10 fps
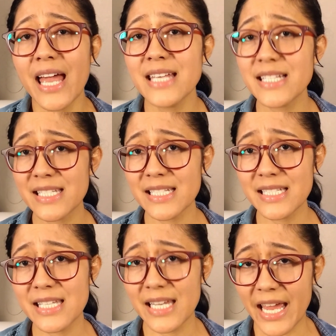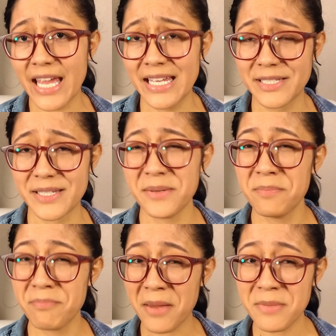hesitant and
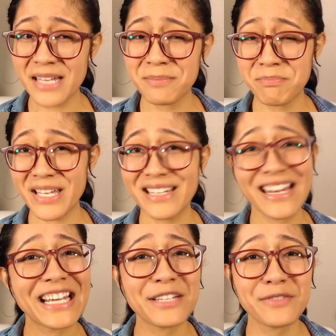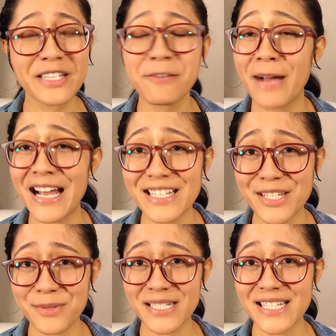maybe a bit negatively
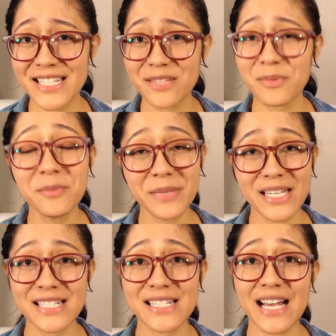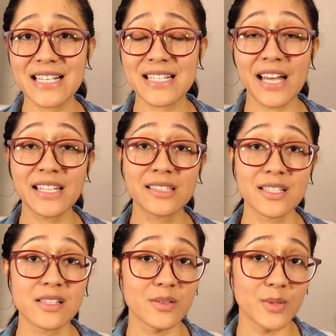biased towards this one because I saw that
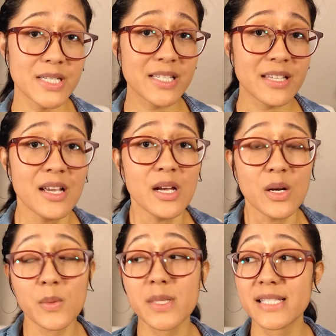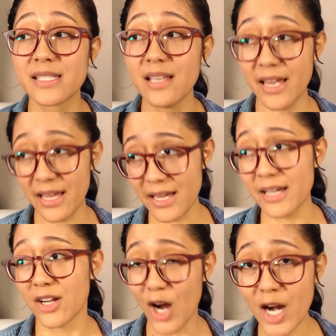the source was
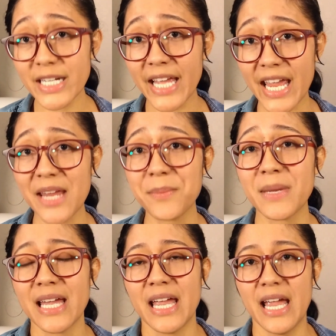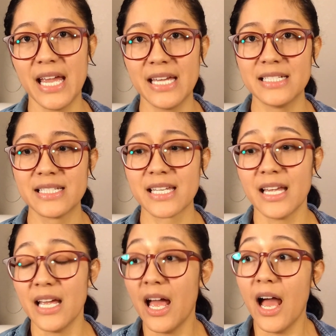a card game, and
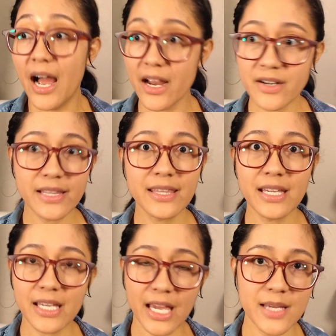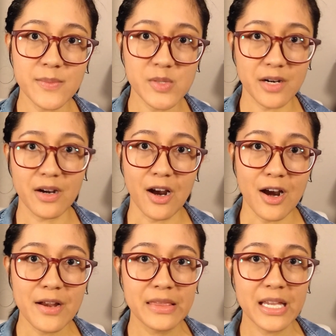I already think games are a
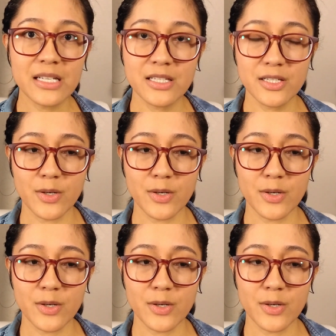hard thing to